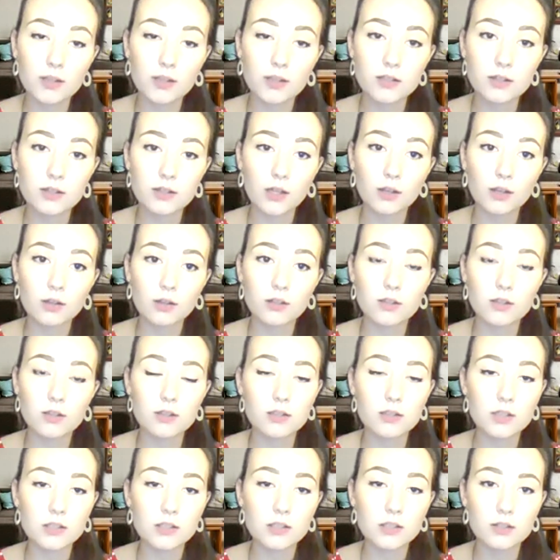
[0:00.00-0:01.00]
person that you're
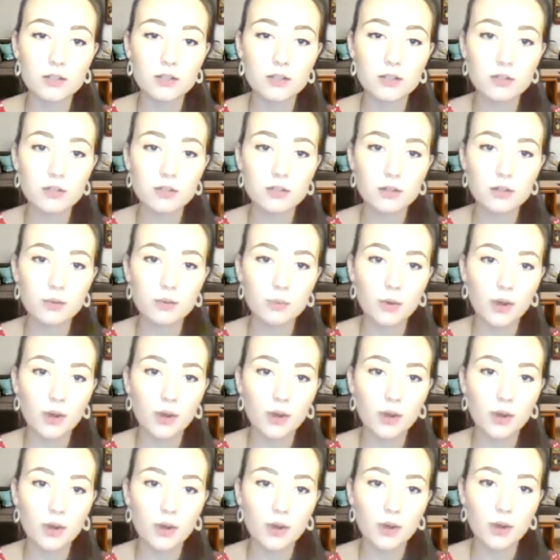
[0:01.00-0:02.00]
using to do the
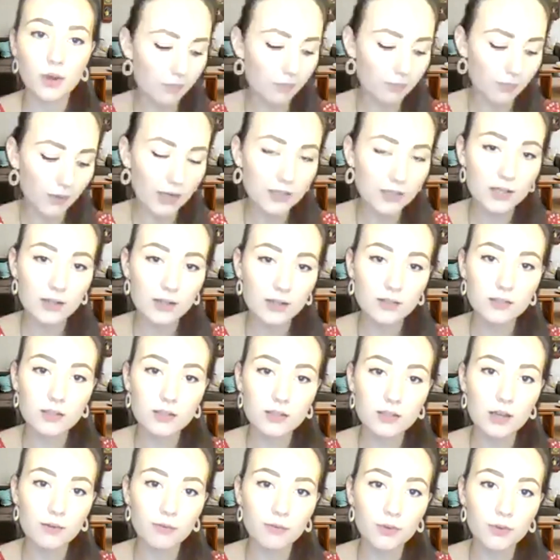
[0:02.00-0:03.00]
works. At
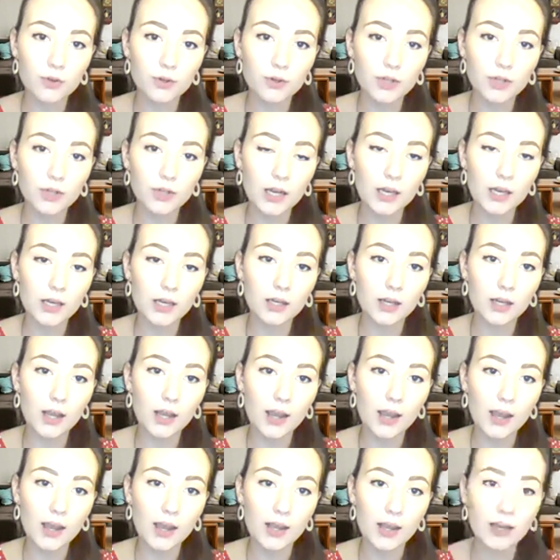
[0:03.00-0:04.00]
Celsey, if you're
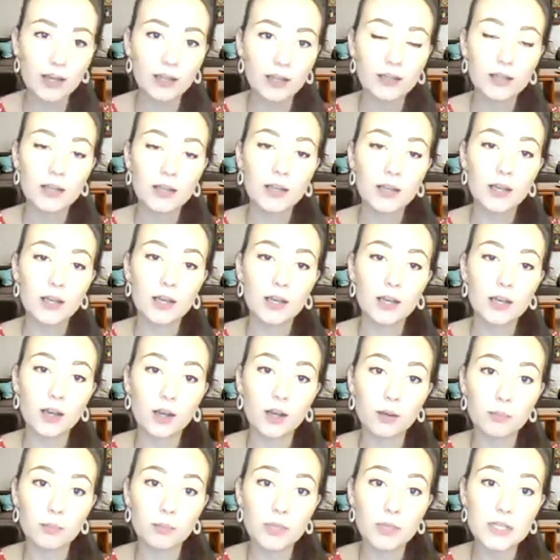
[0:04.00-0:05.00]
getting a
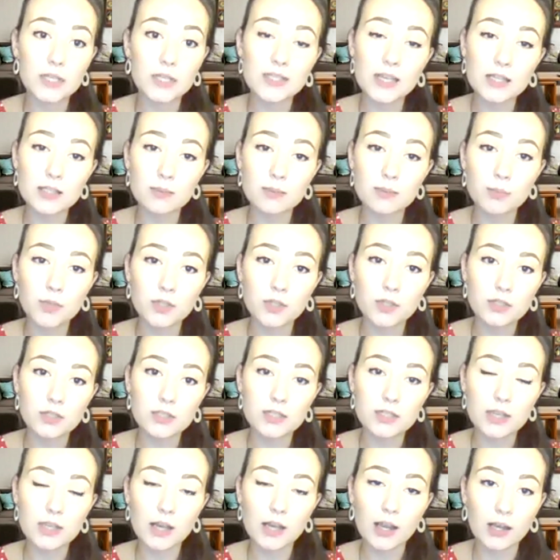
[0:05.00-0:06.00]

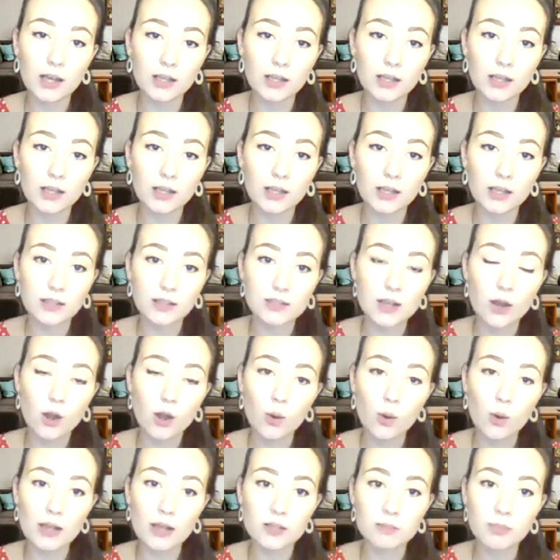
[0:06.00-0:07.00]
assessment and a
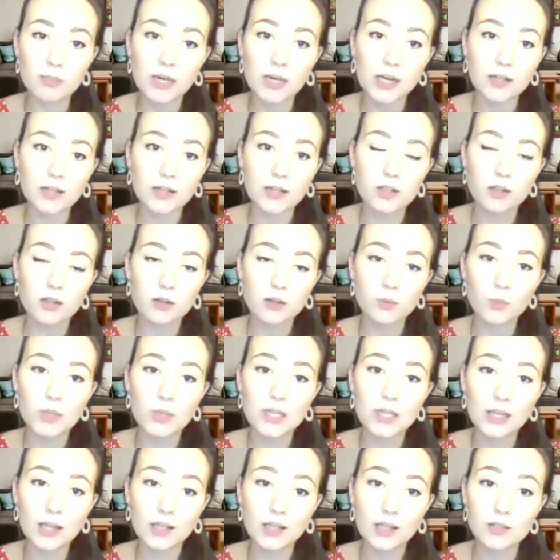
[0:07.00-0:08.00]
whole house plan done,
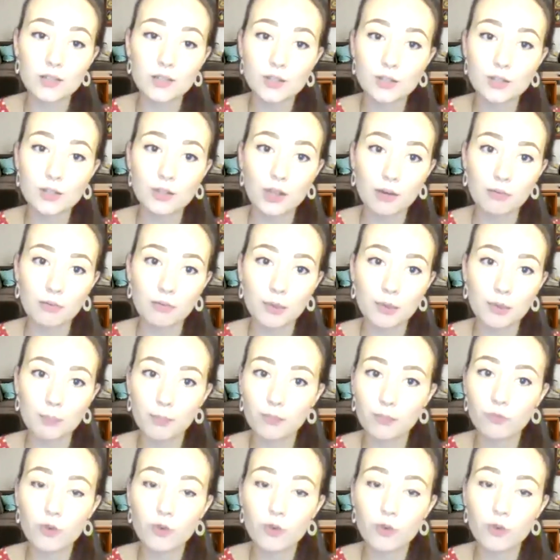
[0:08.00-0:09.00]
we can do that
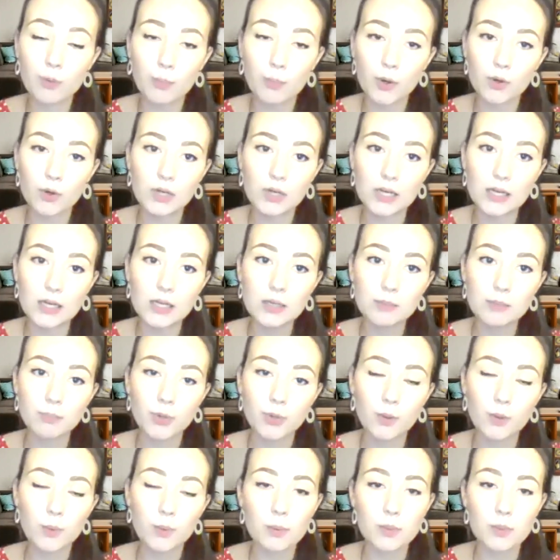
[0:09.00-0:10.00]
remotely, but
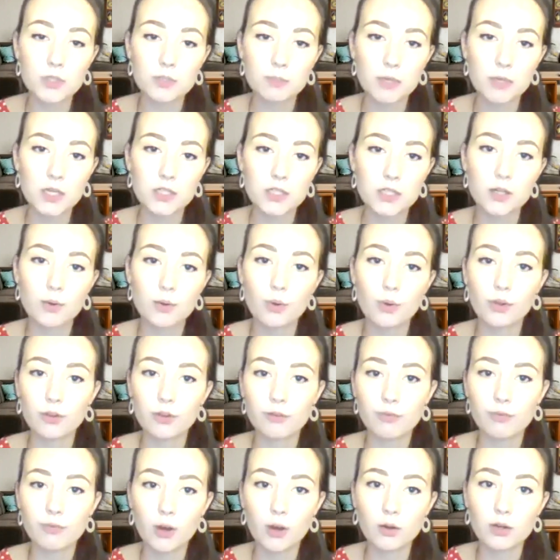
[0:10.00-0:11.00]
we would speak to you on the
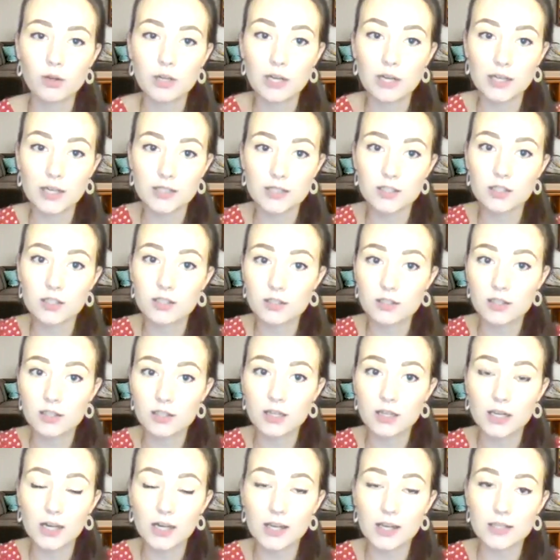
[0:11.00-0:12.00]
phone and ask you to
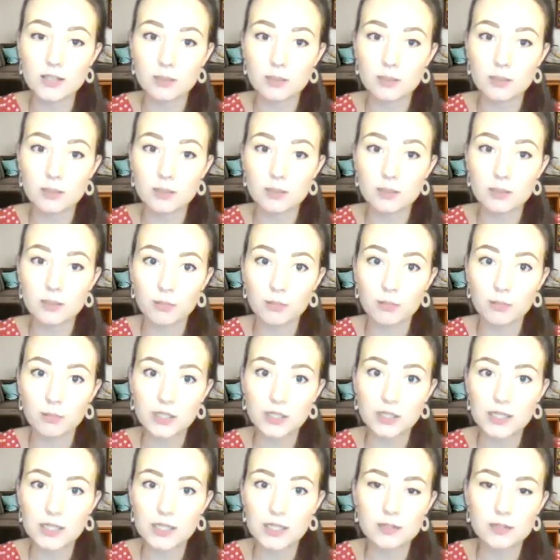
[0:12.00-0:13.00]
collect some of the data
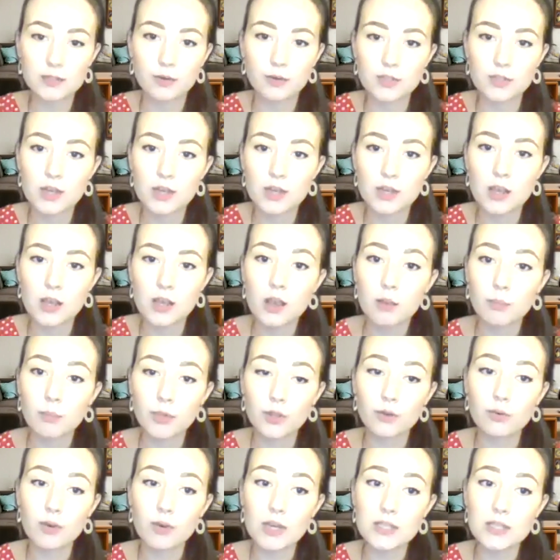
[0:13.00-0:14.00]
for us. But the
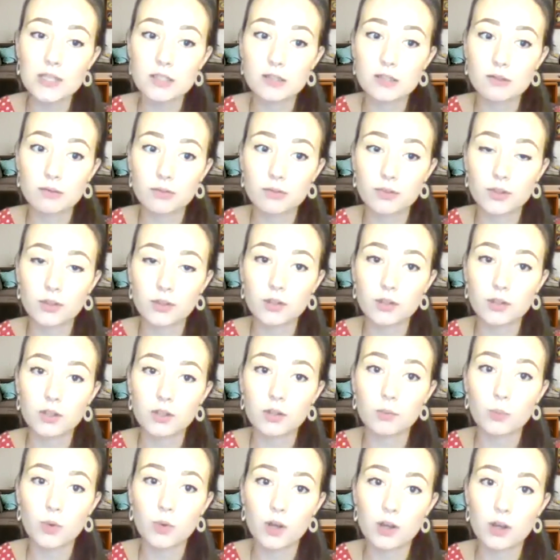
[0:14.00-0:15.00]
rest of the
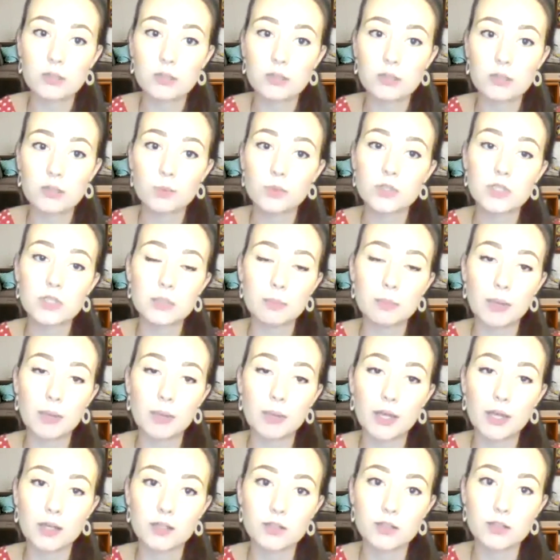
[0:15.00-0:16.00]
works would
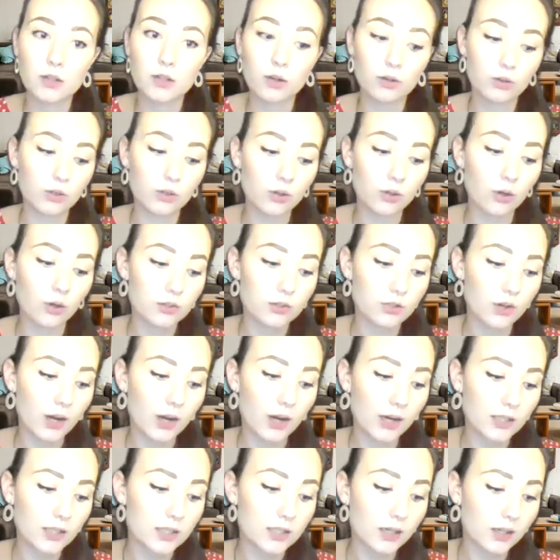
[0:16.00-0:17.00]
depend on the
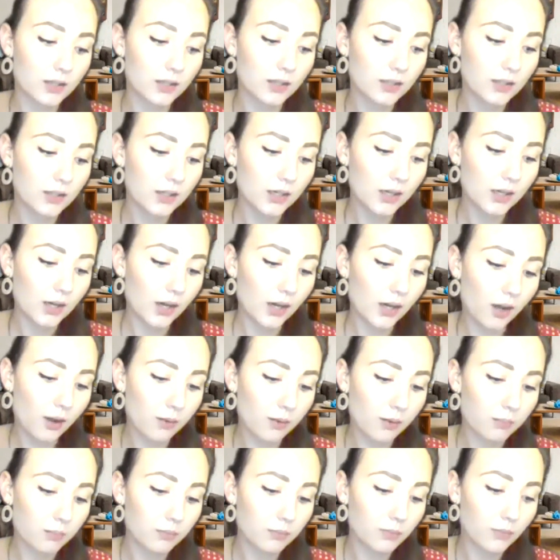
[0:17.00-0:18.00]
contractor.
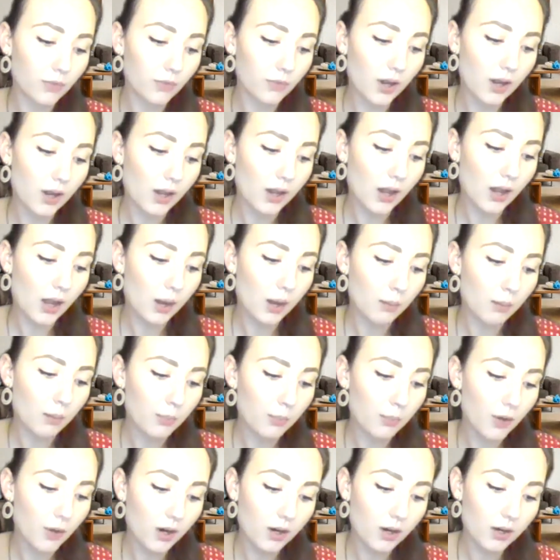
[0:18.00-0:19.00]

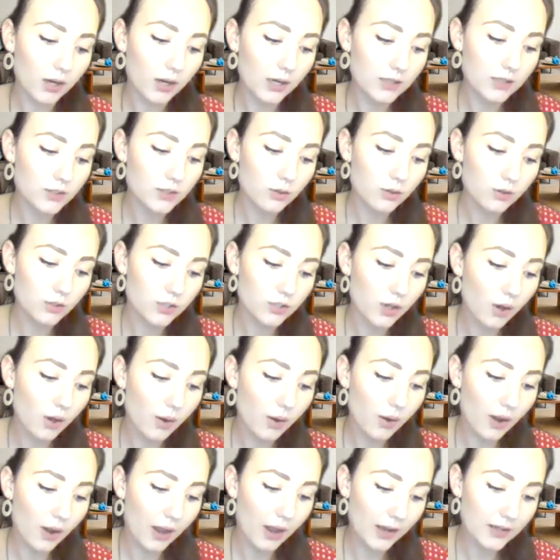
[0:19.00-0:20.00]
Amar has also
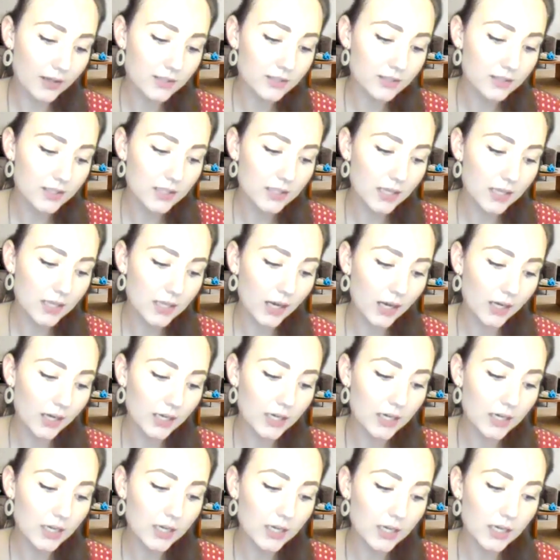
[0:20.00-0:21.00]
asked that
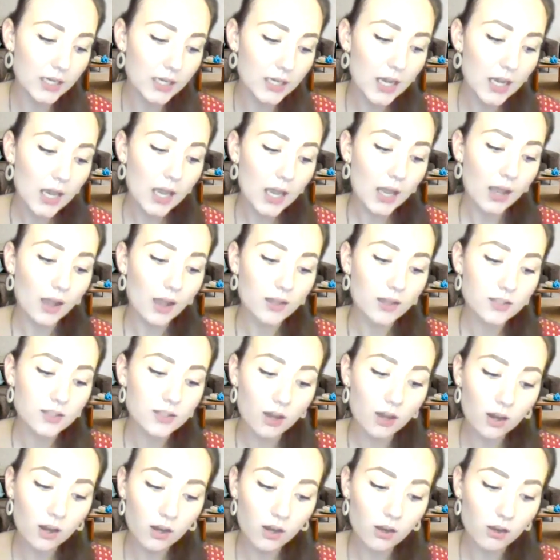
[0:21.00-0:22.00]
he has
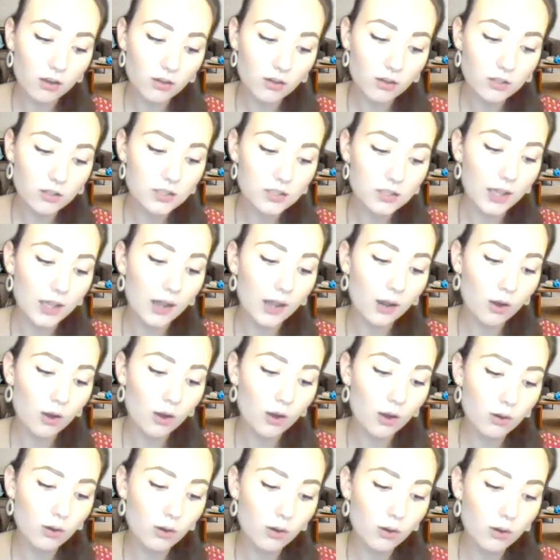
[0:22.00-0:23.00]
heard that older
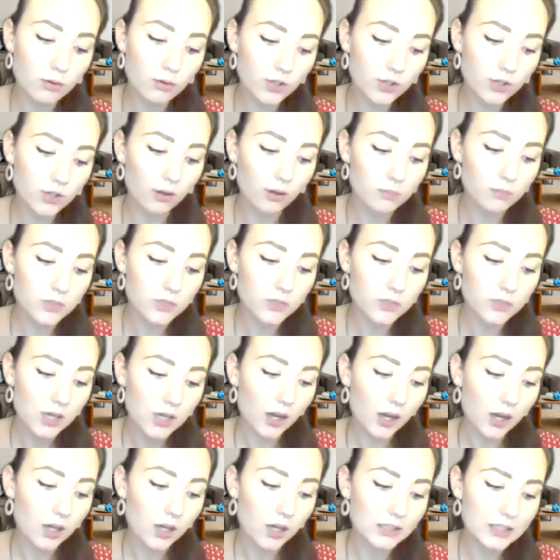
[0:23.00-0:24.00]
homes
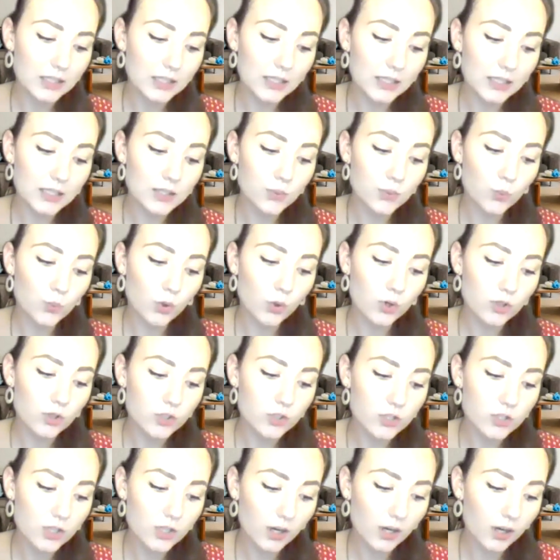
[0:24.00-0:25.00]
need
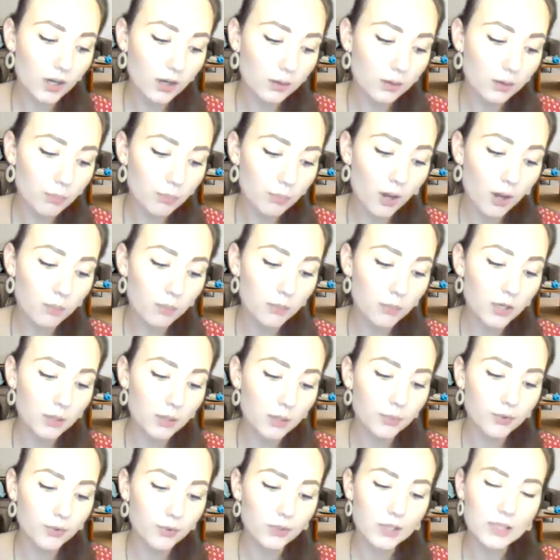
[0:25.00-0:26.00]
water
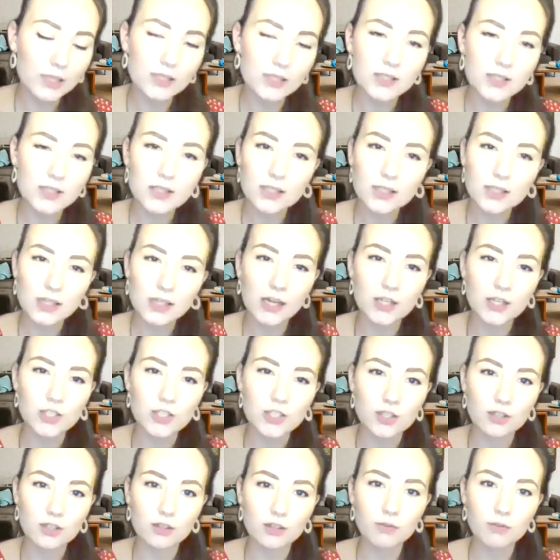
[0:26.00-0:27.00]
permeable
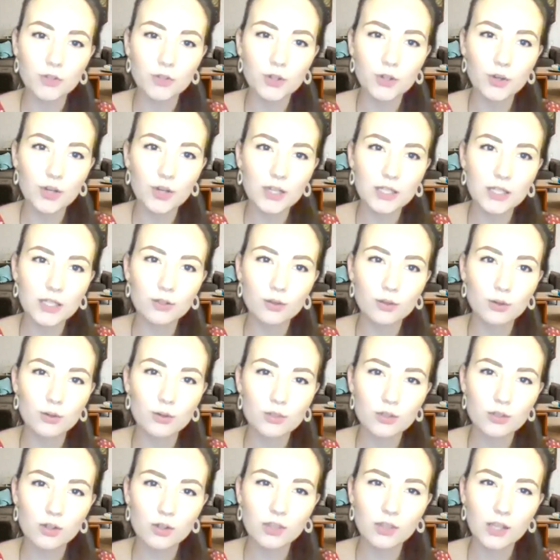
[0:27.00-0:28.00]
insulation. Have you got any thoughts
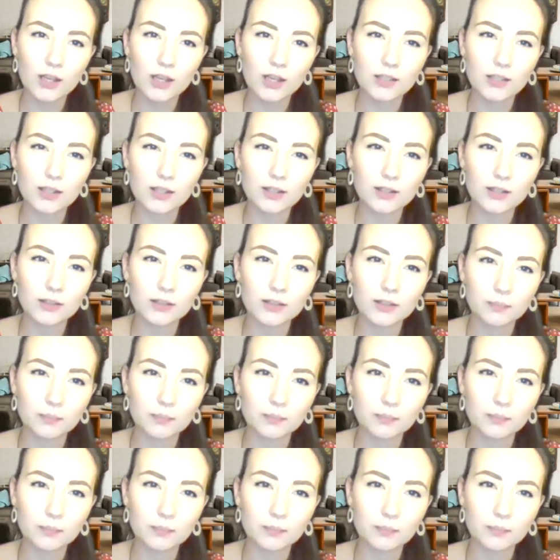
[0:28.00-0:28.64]
on that, Nick?